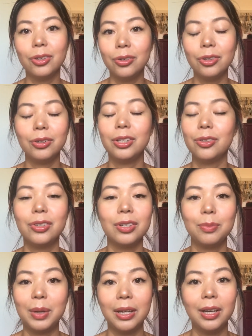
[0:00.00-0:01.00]
You can use
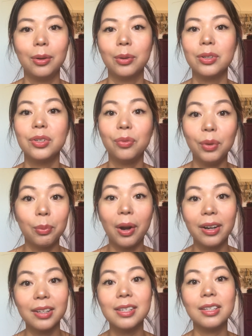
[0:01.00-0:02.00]
as many or as few
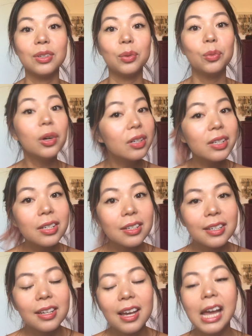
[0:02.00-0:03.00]
products as you want.